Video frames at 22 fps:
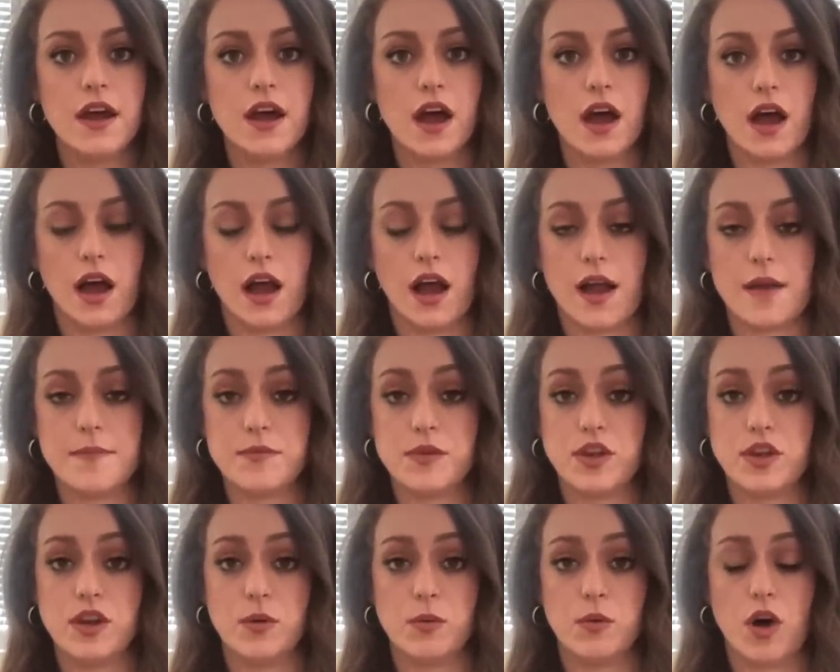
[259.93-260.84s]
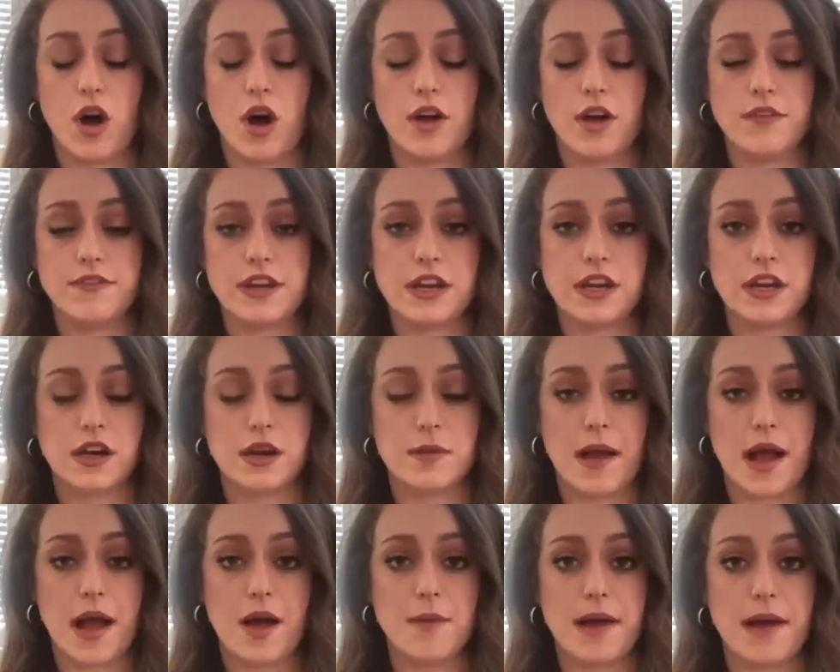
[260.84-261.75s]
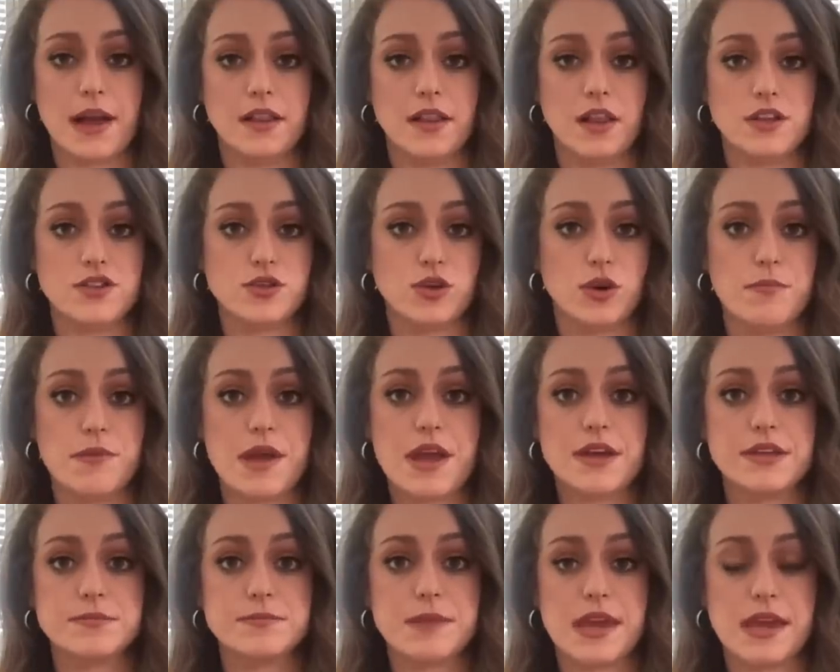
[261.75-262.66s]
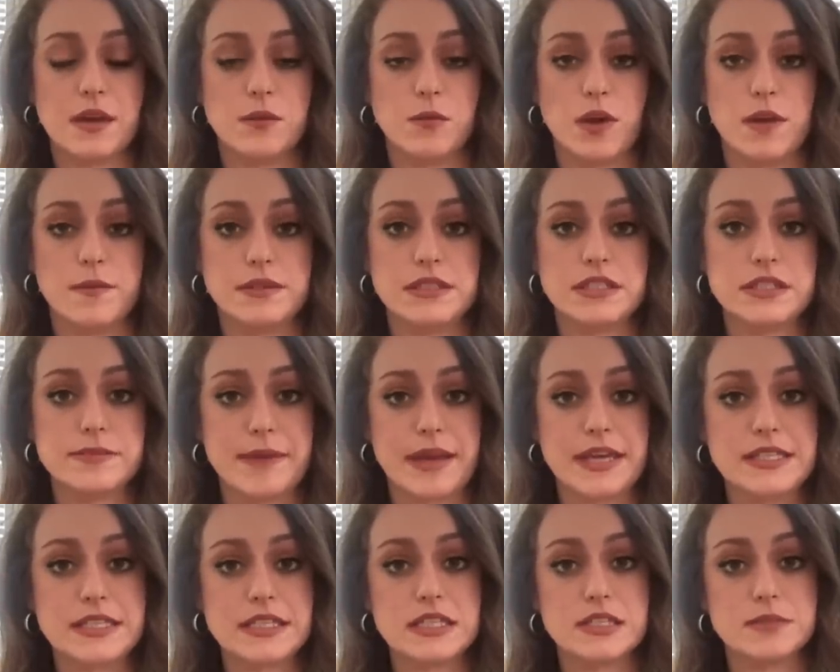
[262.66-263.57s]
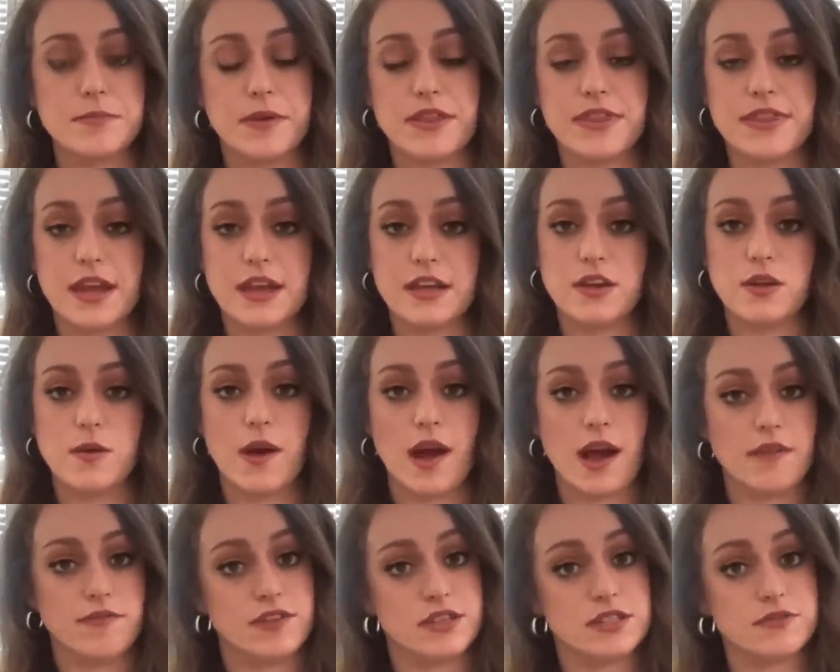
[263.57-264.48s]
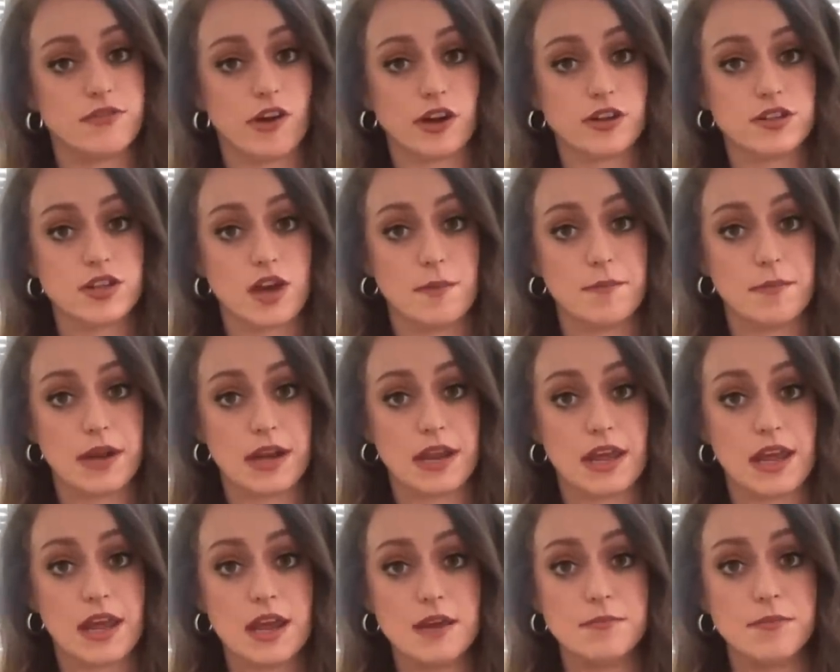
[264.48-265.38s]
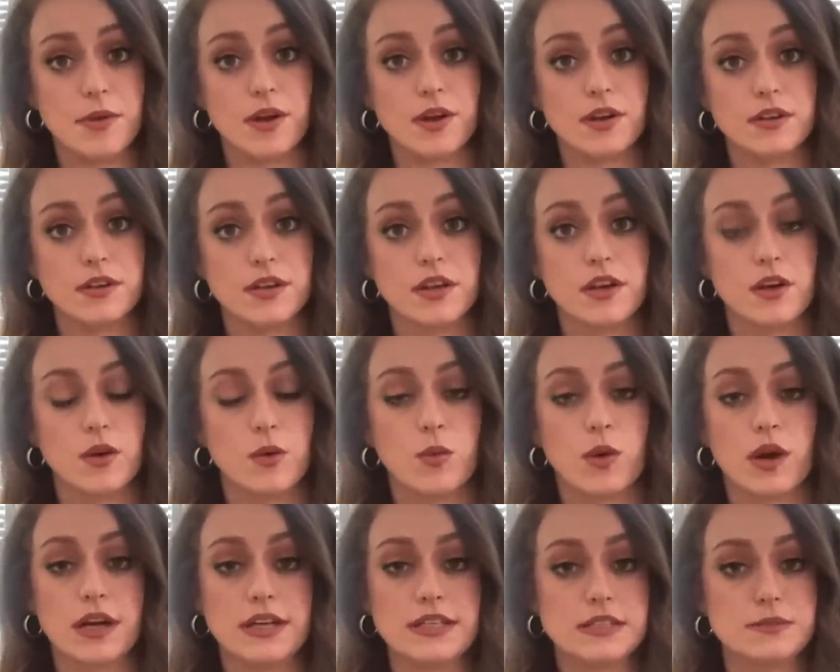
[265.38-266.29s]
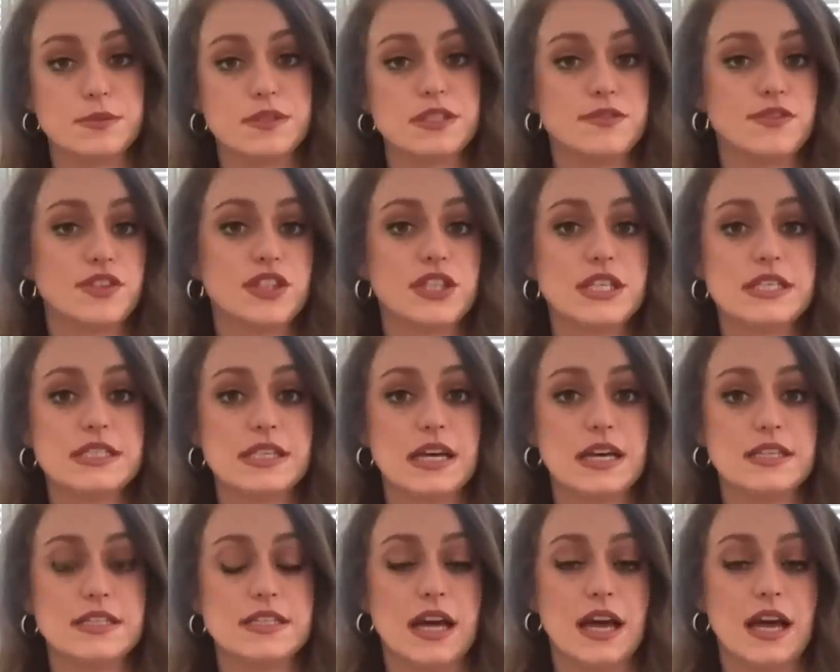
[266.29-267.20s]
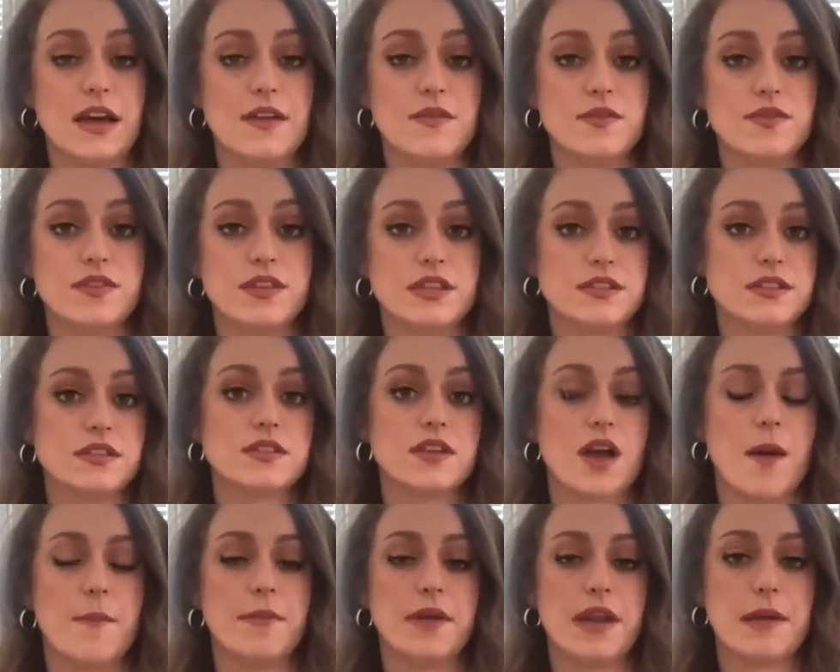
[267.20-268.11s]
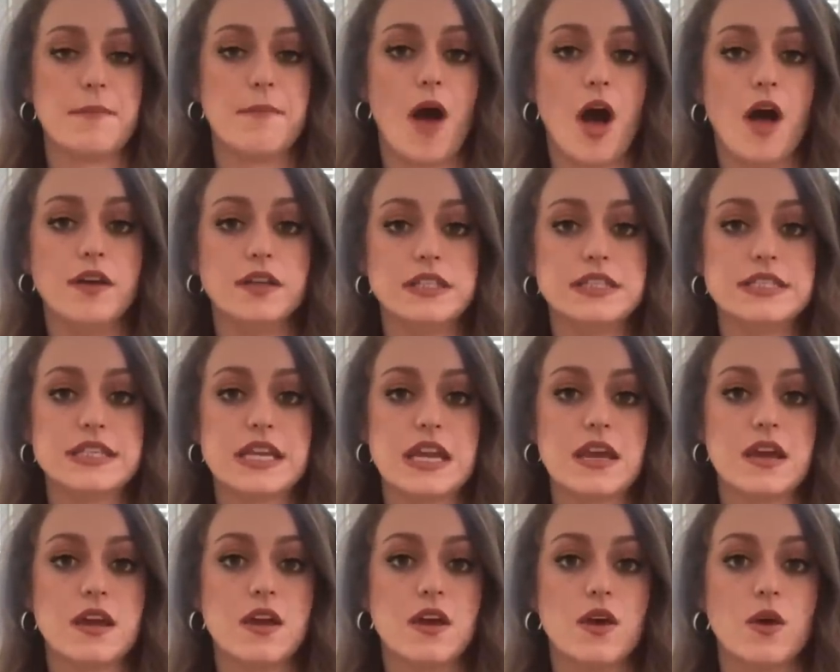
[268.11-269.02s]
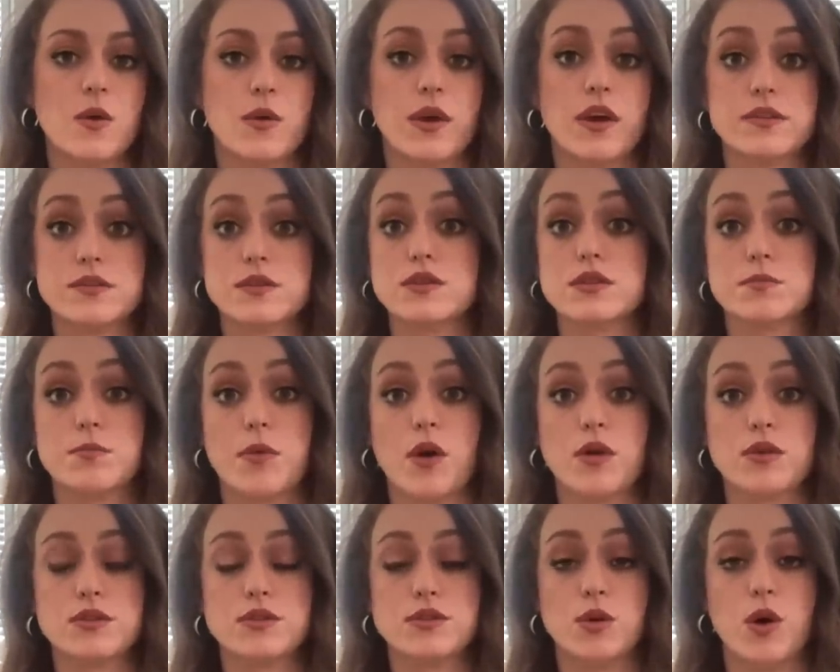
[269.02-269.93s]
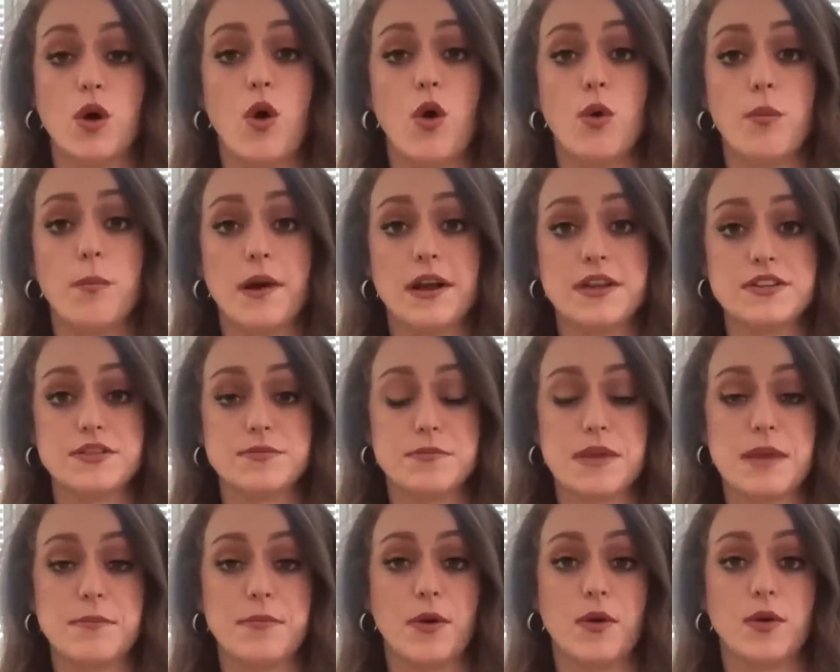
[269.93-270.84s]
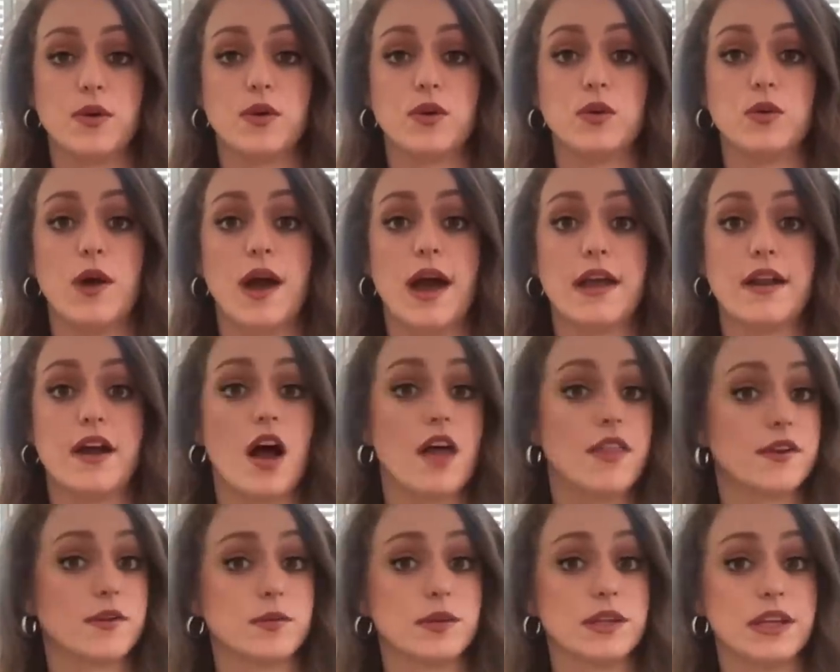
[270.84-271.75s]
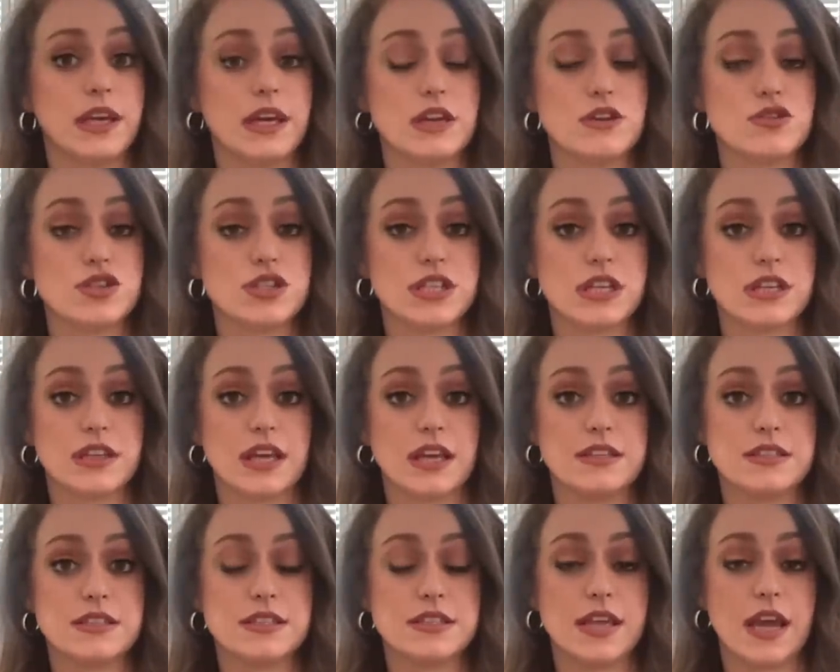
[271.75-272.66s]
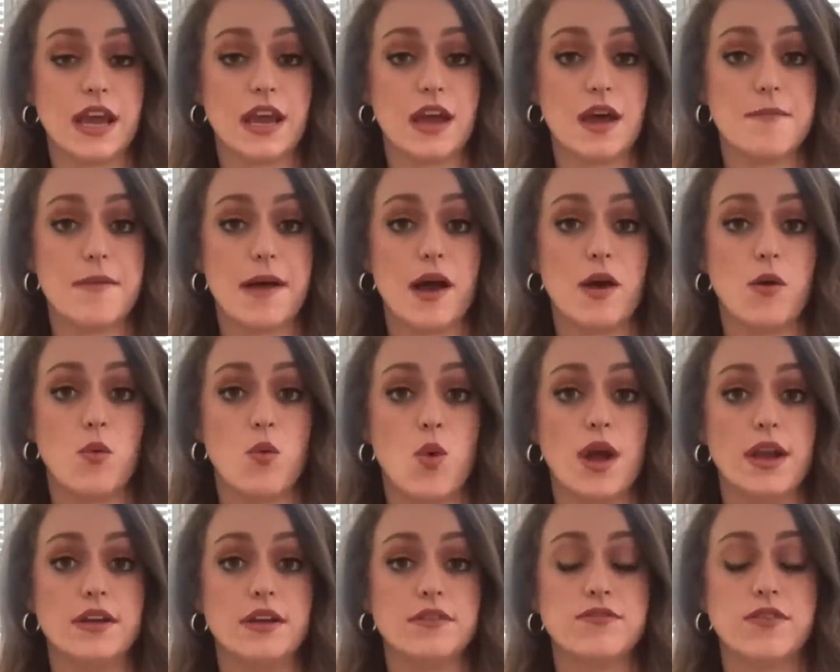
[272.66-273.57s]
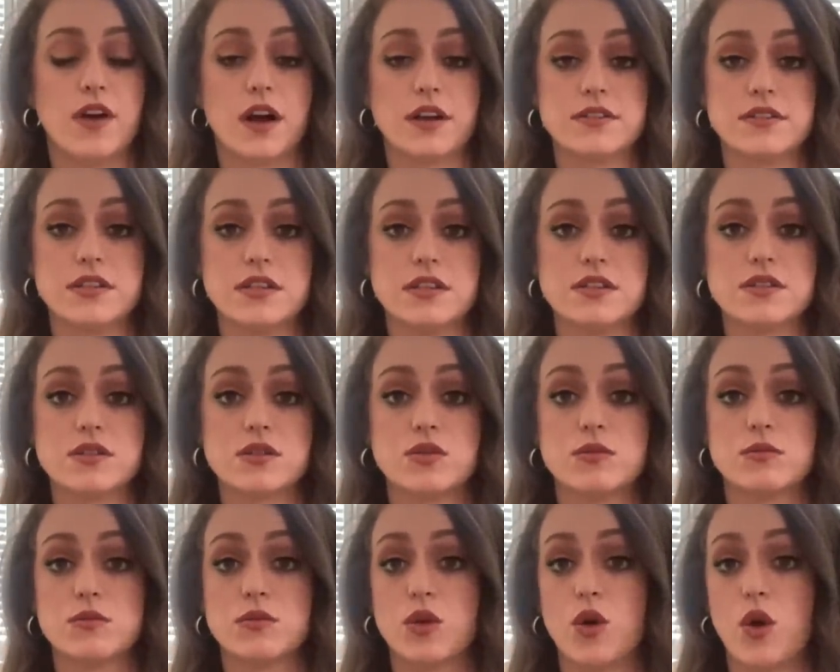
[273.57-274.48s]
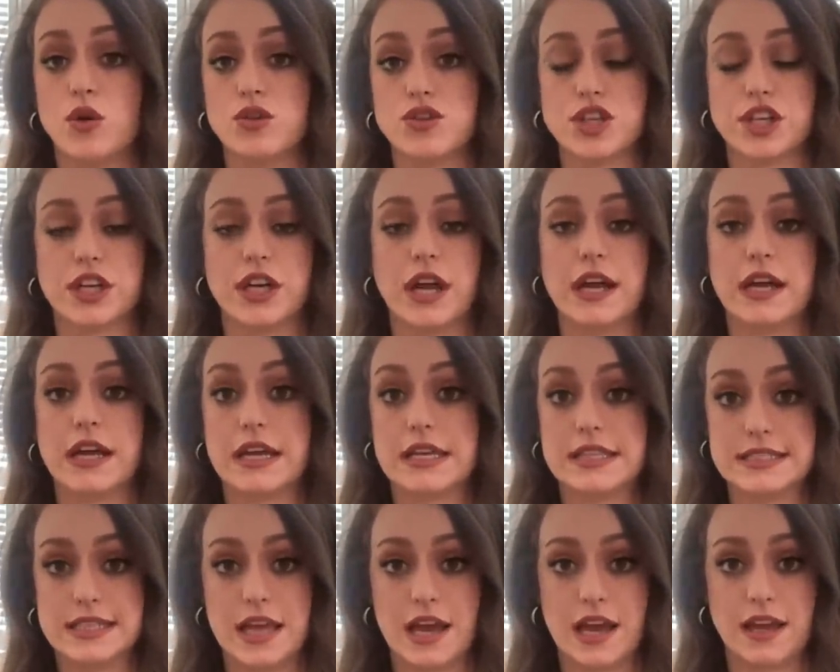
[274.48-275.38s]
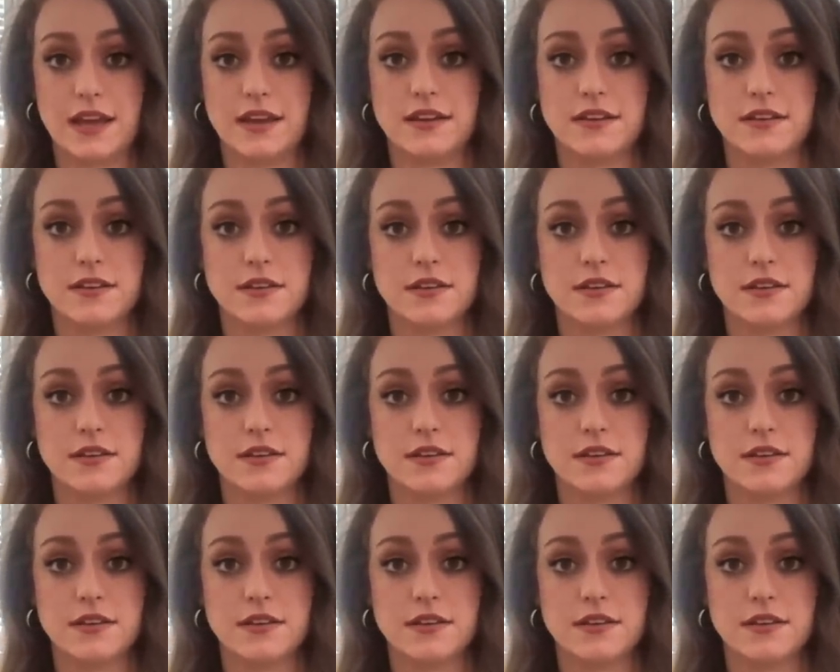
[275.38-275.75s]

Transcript: Um, you know, we'll often hear about biological males being in women's spaces, but then you have this Fox company handbook where it specifically says that this is company policy. Mm. We also spoke mm. to a whole bunch of people who had other really interesting things to say about what Fox's culture is like.